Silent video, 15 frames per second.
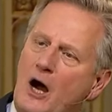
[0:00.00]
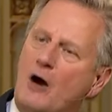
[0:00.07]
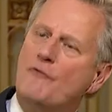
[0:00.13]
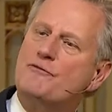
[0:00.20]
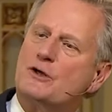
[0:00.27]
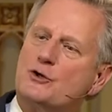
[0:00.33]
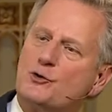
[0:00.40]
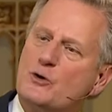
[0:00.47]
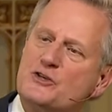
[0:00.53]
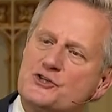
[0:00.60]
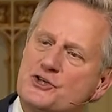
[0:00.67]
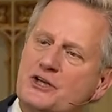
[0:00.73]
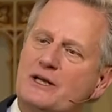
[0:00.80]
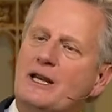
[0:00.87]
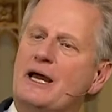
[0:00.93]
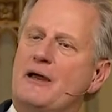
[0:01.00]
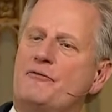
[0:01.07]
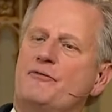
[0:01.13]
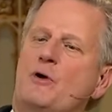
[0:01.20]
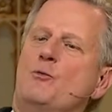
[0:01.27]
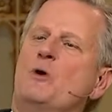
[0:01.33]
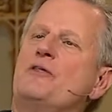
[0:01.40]
of the Christian
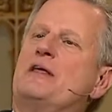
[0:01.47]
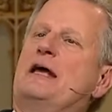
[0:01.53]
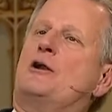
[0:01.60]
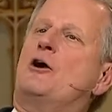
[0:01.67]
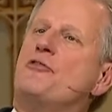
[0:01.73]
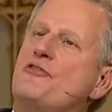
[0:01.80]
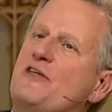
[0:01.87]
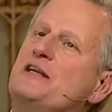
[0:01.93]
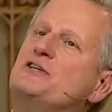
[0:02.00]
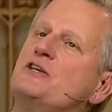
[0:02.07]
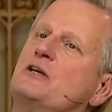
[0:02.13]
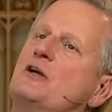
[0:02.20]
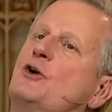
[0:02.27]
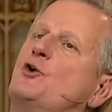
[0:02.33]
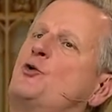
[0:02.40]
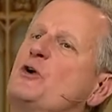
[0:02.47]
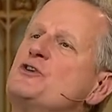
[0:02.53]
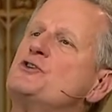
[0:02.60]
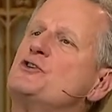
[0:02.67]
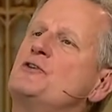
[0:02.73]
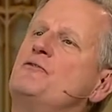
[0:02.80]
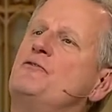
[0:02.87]
life with an authentic
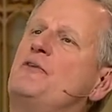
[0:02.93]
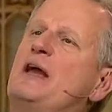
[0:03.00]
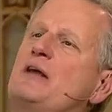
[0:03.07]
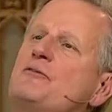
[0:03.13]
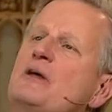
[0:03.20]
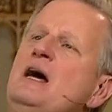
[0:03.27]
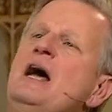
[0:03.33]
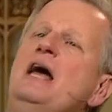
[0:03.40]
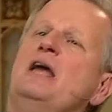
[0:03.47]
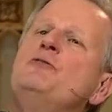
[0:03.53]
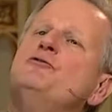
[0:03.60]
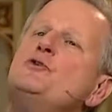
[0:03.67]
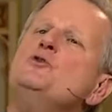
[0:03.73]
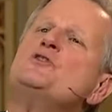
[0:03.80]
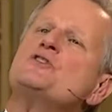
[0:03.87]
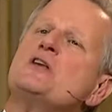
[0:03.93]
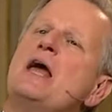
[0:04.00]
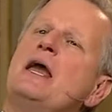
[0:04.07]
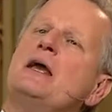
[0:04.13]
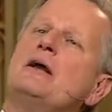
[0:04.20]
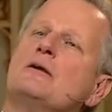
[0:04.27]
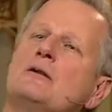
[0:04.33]
Christian faith. If you
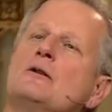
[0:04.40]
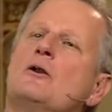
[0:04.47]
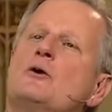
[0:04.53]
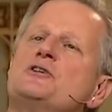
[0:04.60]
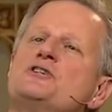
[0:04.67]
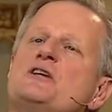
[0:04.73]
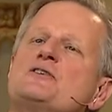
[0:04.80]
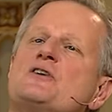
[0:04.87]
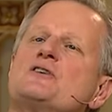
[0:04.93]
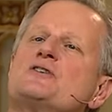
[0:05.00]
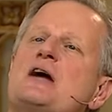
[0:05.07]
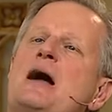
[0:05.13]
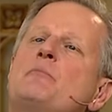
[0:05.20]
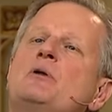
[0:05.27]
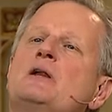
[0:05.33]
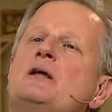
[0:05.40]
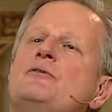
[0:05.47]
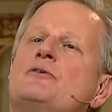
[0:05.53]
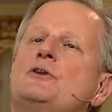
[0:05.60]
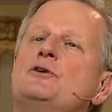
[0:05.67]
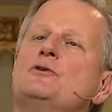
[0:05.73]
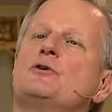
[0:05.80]
say, Lord Jesus, I believe
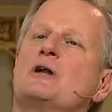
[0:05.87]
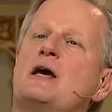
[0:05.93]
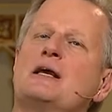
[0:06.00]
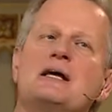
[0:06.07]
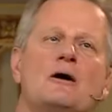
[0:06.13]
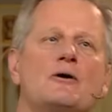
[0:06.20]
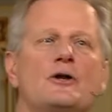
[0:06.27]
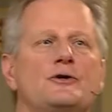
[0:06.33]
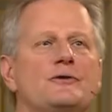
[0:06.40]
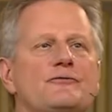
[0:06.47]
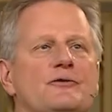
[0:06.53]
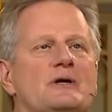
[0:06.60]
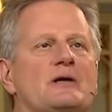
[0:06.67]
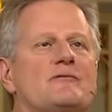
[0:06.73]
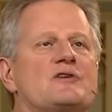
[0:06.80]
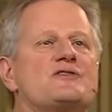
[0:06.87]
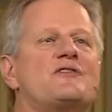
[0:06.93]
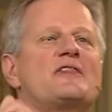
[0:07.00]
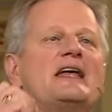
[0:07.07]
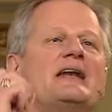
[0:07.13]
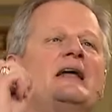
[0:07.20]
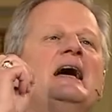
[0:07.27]
in you and I count on your forgiveness,
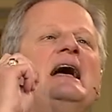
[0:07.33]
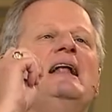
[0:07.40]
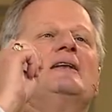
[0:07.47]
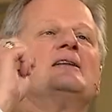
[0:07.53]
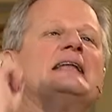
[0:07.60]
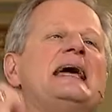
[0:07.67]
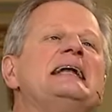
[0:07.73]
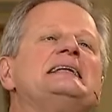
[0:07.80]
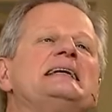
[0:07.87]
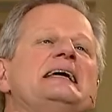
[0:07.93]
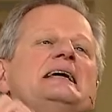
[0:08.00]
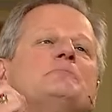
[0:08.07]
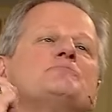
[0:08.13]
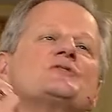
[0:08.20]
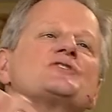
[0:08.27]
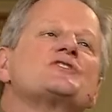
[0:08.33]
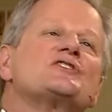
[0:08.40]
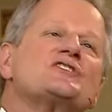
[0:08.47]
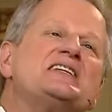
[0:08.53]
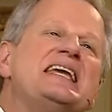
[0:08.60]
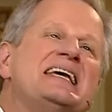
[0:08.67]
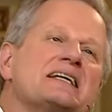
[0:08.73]
then let Him
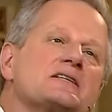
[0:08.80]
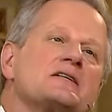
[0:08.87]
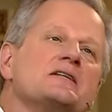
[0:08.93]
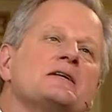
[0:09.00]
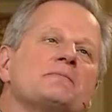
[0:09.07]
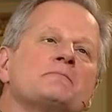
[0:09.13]
see it